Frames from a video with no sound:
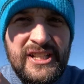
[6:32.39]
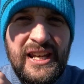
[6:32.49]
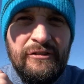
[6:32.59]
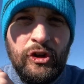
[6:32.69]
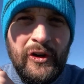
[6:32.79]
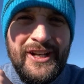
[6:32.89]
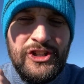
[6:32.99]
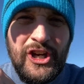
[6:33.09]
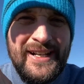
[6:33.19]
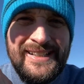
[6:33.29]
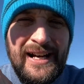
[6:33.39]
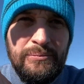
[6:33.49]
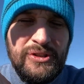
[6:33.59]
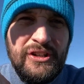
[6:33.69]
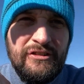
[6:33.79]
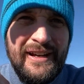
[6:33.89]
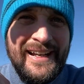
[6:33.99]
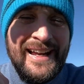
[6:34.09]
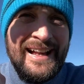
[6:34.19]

to left on it and chase it up to the green.